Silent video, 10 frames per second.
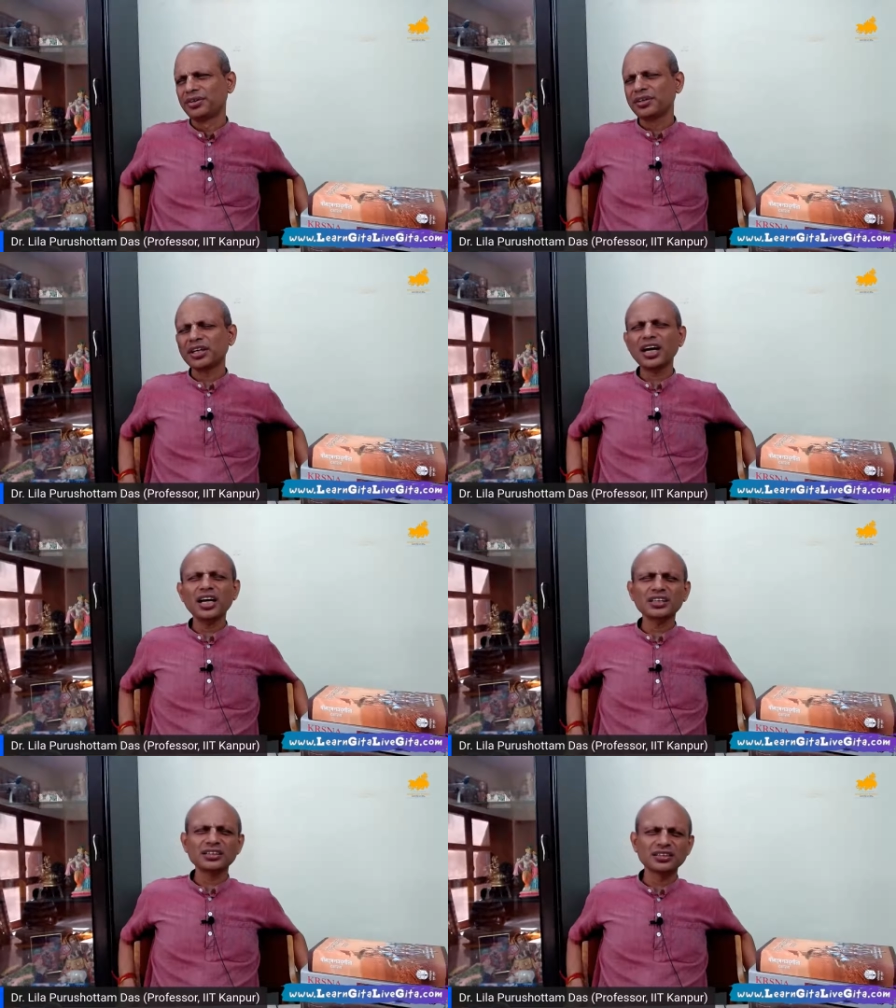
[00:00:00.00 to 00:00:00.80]

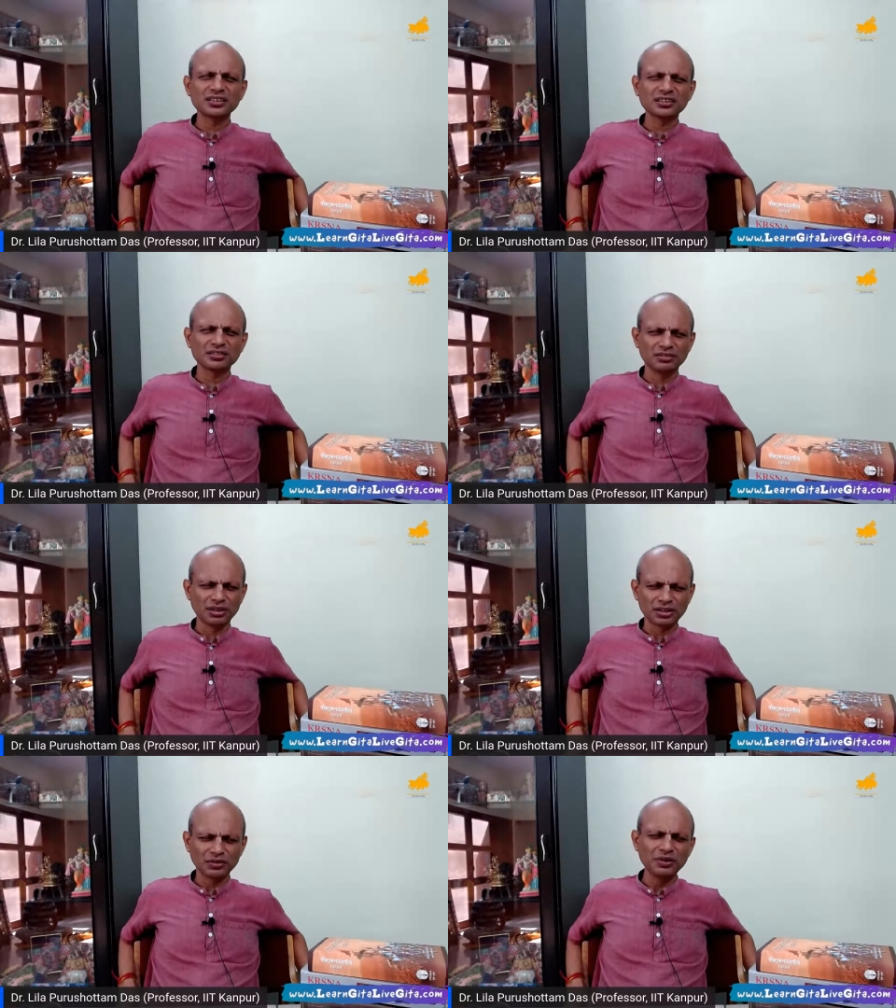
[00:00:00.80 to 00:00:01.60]
Because
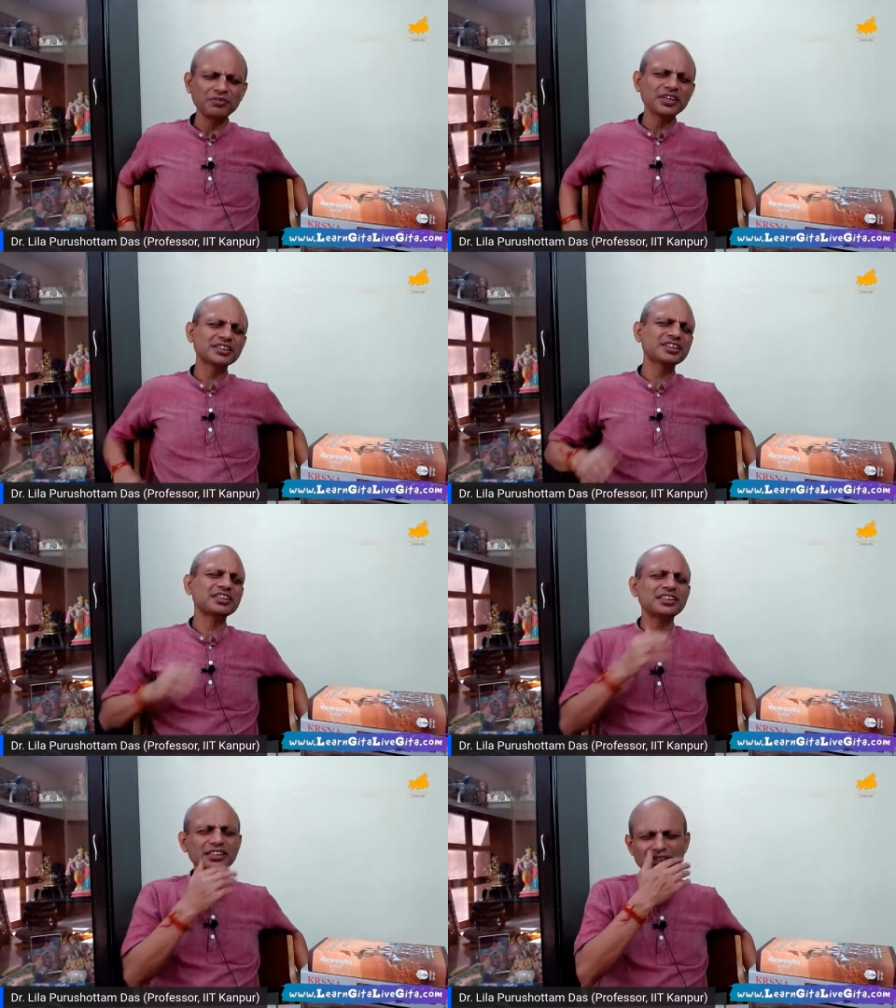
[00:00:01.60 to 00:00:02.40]
not only Western
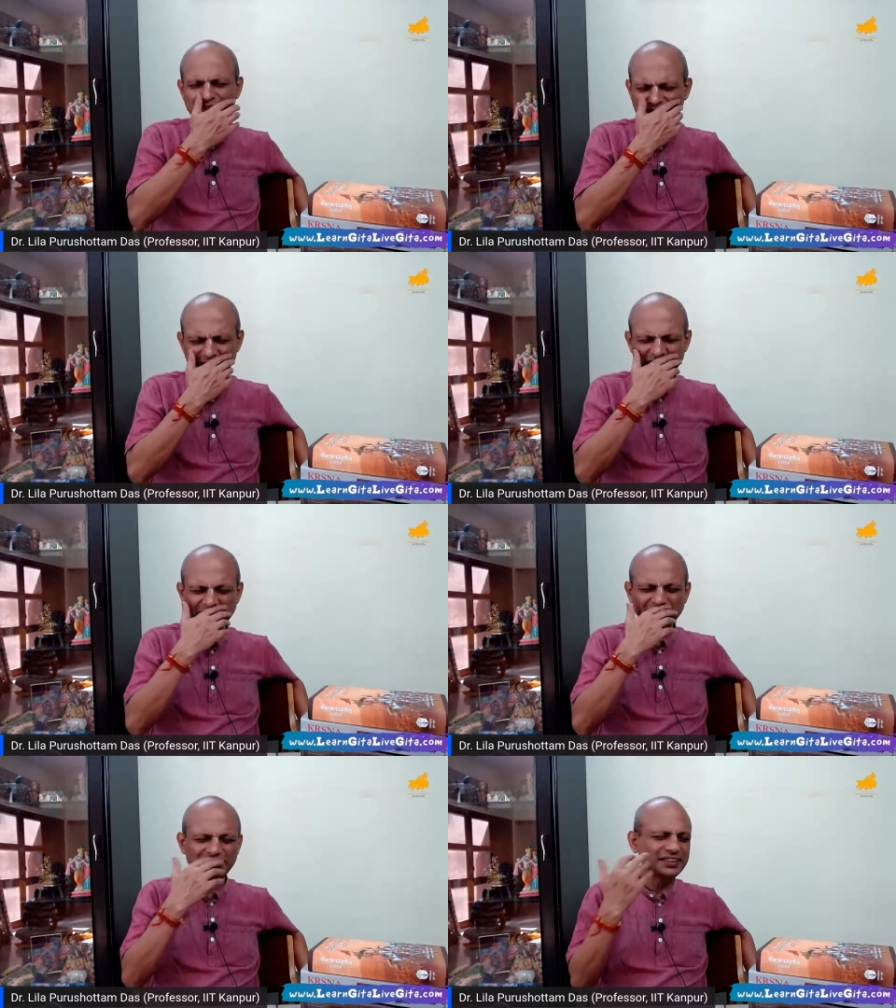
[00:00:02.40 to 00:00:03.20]
cities,
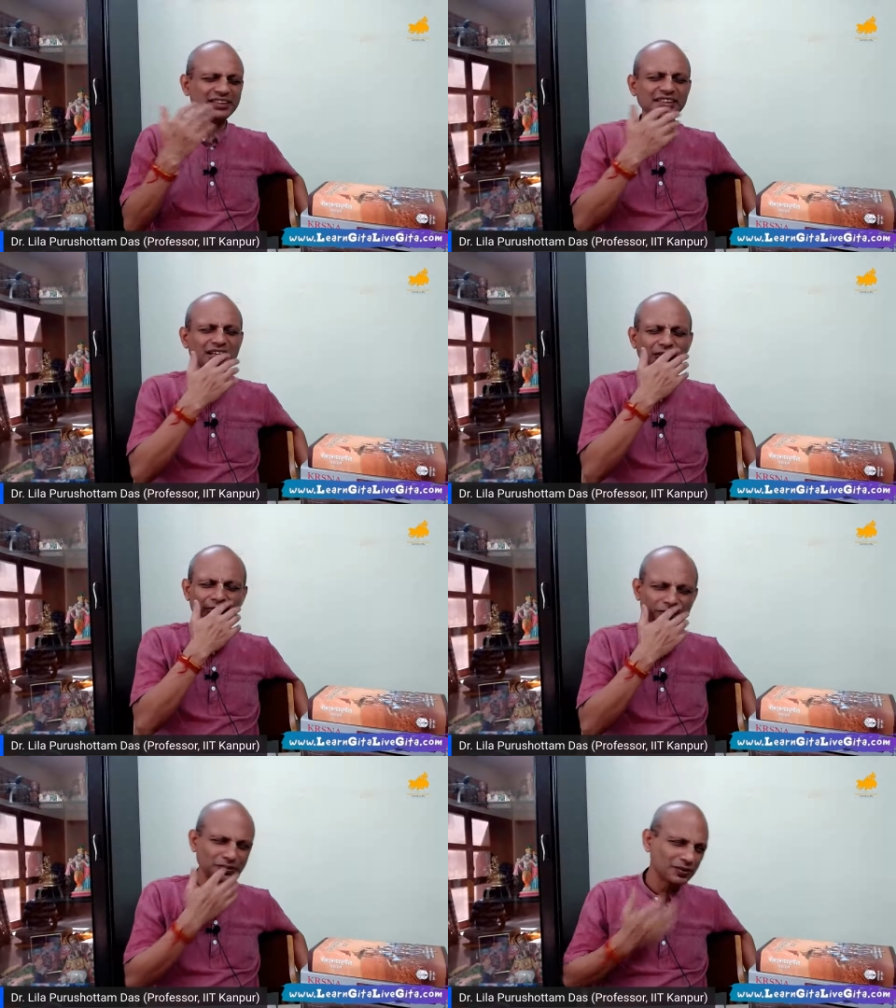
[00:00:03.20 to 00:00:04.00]
Indian cities are
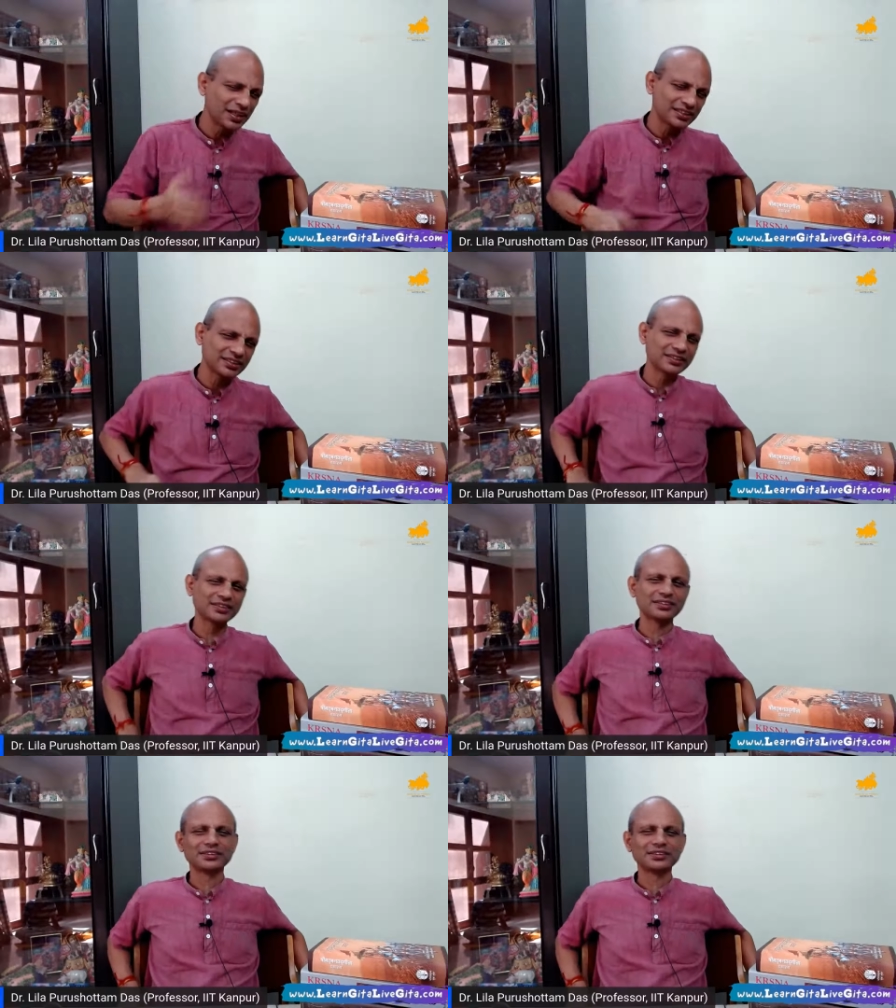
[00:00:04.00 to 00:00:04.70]
also no less